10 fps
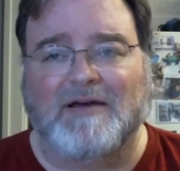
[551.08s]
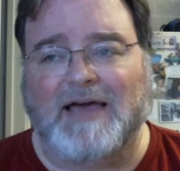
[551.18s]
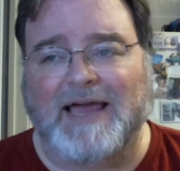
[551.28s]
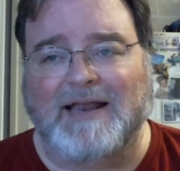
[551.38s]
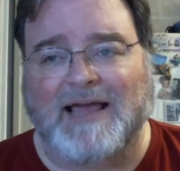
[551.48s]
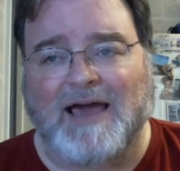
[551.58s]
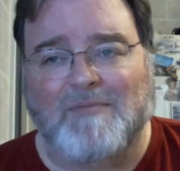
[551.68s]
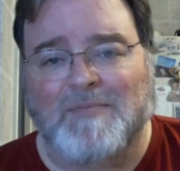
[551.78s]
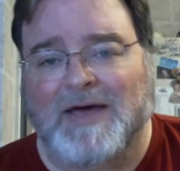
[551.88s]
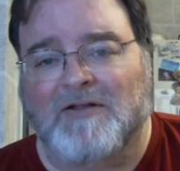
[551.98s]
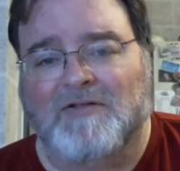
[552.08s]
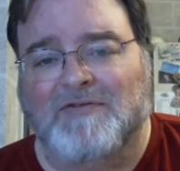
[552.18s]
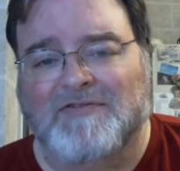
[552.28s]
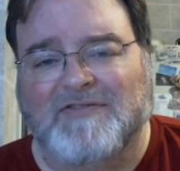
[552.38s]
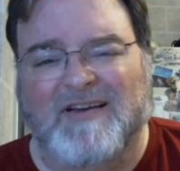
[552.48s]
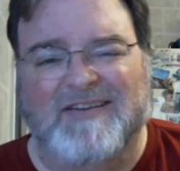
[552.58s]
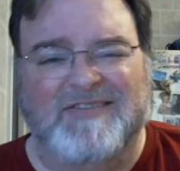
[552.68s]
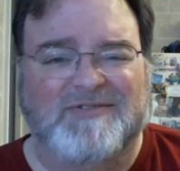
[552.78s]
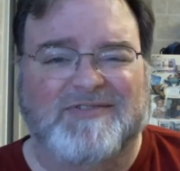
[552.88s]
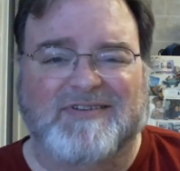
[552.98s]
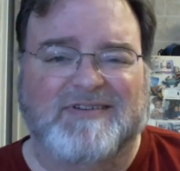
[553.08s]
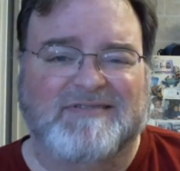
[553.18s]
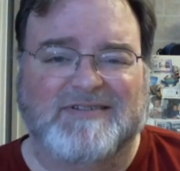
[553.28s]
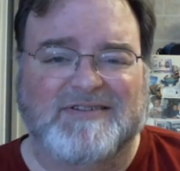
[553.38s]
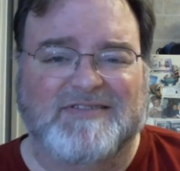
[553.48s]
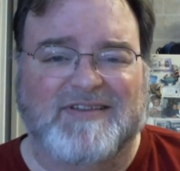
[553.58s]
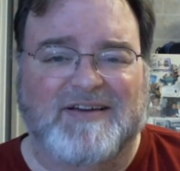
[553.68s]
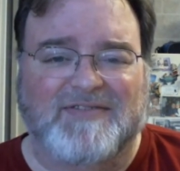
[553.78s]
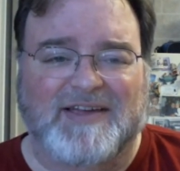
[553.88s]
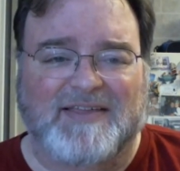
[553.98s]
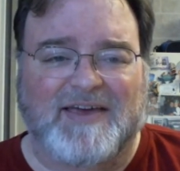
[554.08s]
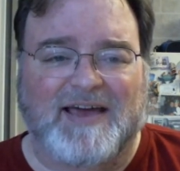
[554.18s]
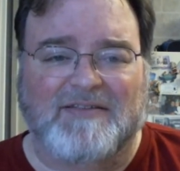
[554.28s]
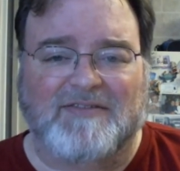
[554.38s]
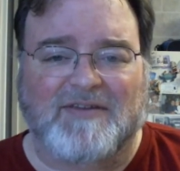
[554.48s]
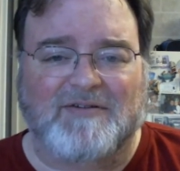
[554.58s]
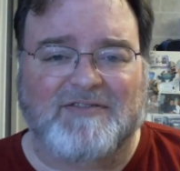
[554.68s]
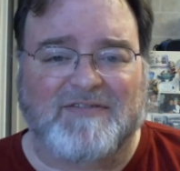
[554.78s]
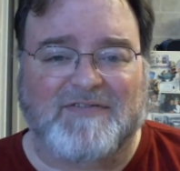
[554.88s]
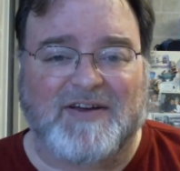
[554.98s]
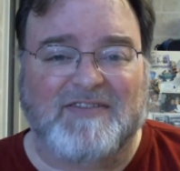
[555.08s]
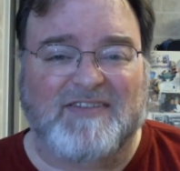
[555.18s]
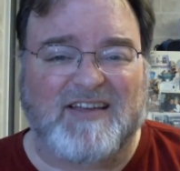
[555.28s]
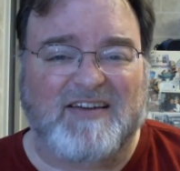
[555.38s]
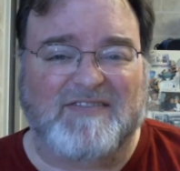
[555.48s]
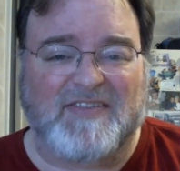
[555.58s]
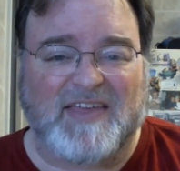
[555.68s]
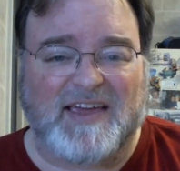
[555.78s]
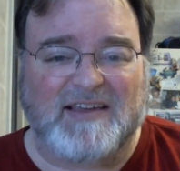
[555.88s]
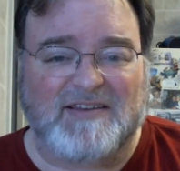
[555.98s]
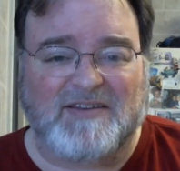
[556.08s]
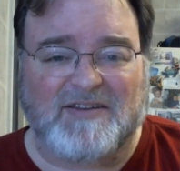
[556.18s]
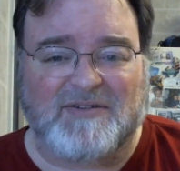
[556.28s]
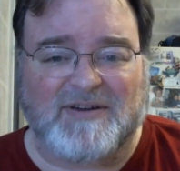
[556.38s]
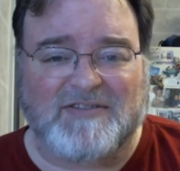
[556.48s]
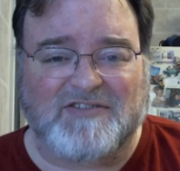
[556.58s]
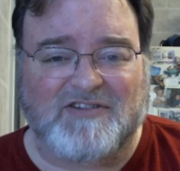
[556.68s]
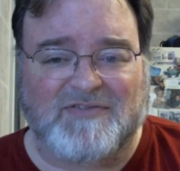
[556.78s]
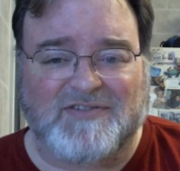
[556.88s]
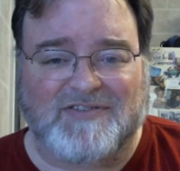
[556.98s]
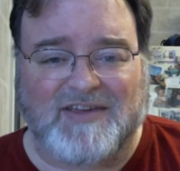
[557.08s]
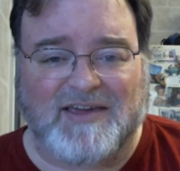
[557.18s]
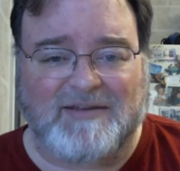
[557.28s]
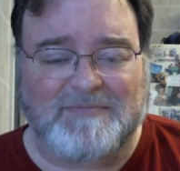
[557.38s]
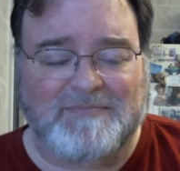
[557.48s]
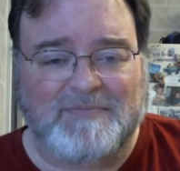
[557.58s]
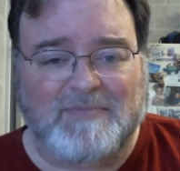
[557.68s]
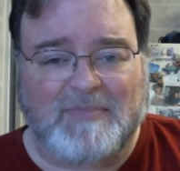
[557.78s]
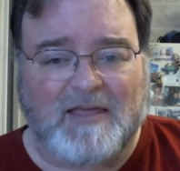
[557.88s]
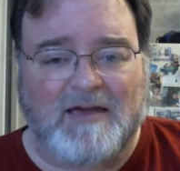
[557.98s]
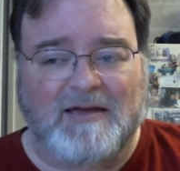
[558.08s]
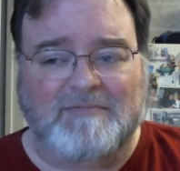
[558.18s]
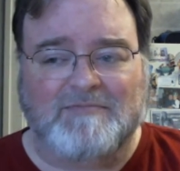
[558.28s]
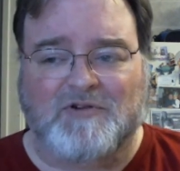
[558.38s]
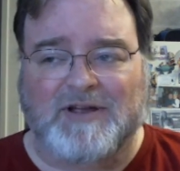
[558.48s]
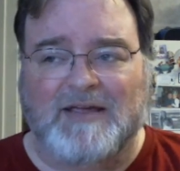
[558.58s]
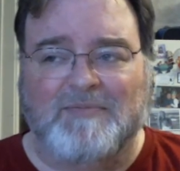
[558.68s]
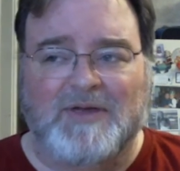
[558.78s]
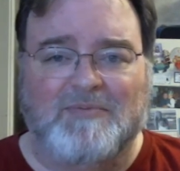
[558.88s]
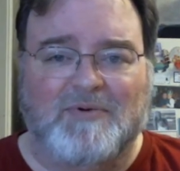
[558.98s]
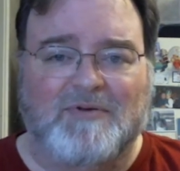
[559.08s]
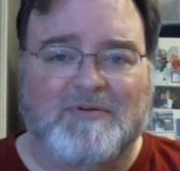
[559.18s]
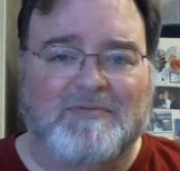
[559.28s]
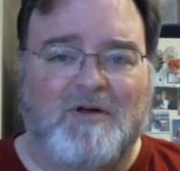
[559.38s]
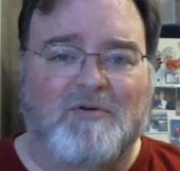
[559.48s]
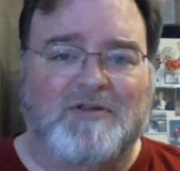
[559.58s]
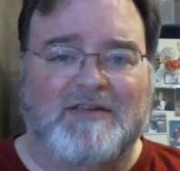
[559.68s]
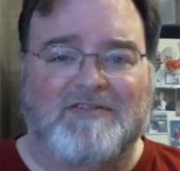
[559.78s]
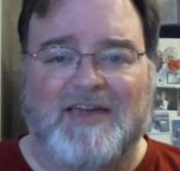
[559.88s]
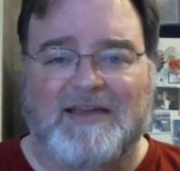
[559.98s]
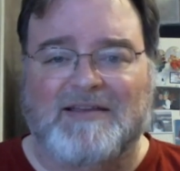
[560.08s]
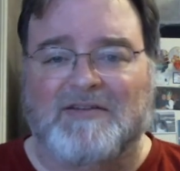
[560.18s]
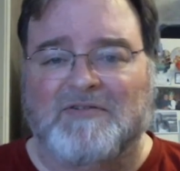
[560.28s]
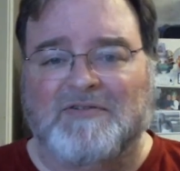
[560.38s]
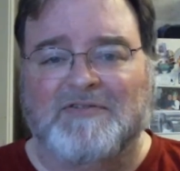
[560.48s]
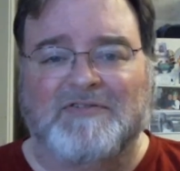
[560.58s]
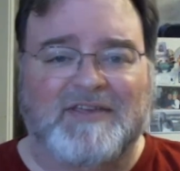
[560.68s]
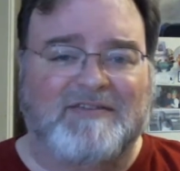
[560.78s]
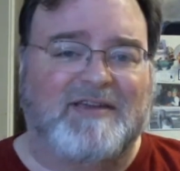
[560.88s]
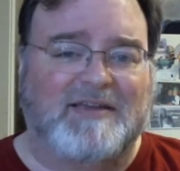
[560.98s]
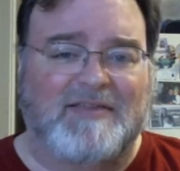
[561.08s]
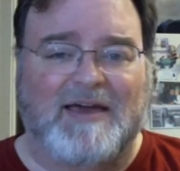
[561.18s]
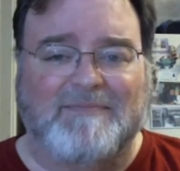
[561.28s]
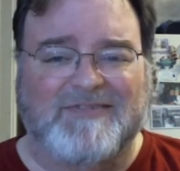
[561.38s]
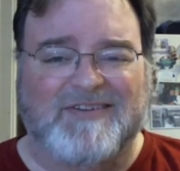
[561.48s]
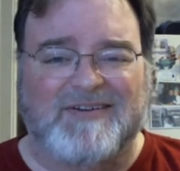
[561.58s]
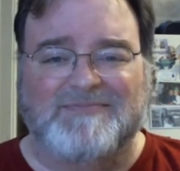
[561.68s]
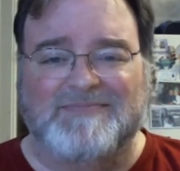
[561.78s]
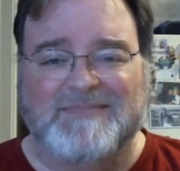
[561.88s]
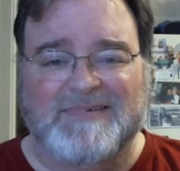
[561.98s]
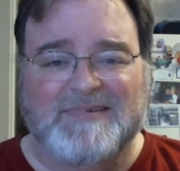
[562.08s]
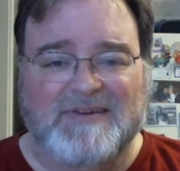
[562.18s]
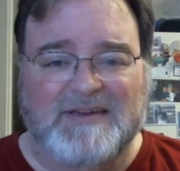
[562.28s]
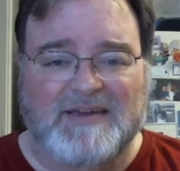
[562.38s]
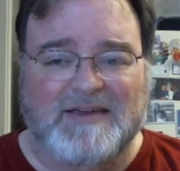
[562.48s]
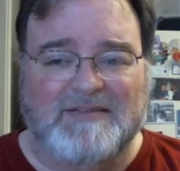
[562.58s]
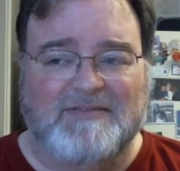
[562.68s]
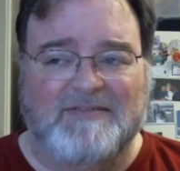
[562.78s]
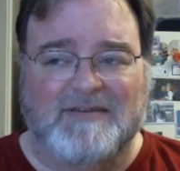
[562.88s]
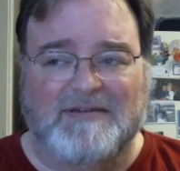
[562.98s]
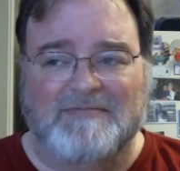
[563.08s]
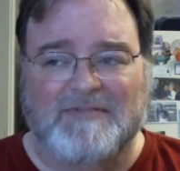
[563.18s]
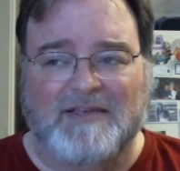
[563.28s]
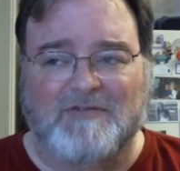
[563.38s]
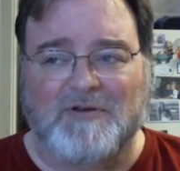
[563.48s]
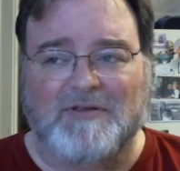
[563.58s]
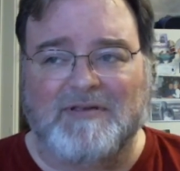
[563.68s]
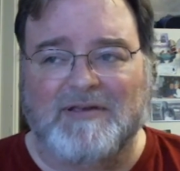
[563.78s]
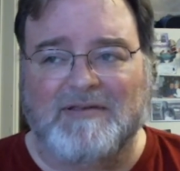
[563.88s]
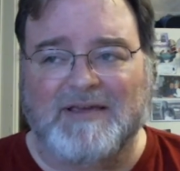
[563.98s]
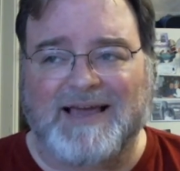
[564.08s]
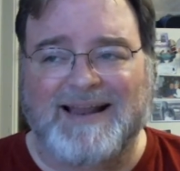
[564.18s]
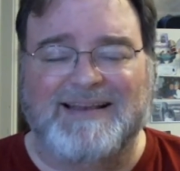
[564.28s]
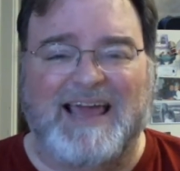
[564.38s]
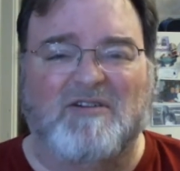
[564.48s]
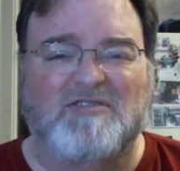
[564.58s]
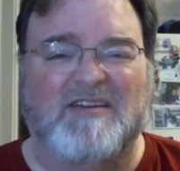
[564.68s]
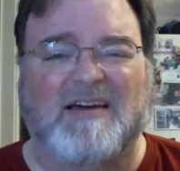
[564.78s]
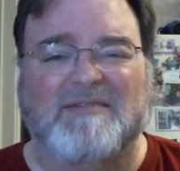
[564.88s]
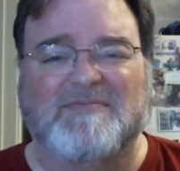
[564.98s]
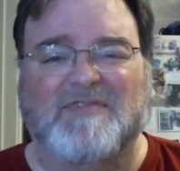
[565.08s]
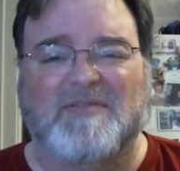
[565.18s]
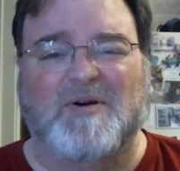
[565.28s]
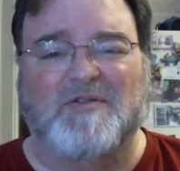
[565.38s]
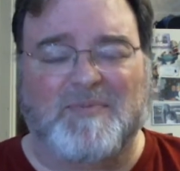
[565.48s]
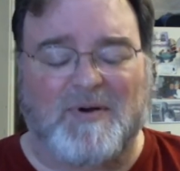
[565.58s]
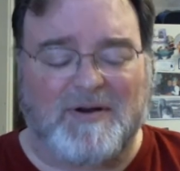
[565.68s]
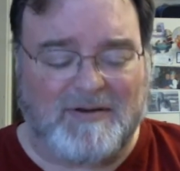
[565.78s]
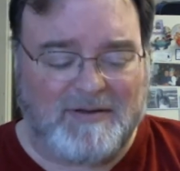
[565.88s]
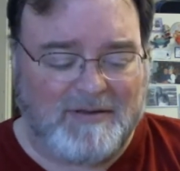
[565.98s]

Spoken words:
handing out medals, all sorts of good stuff like that. So it's the fun stuff that they get to do as chief of state. Greeting people, holding state dinners, things like that. So it's that's what kind of downtime for the most part.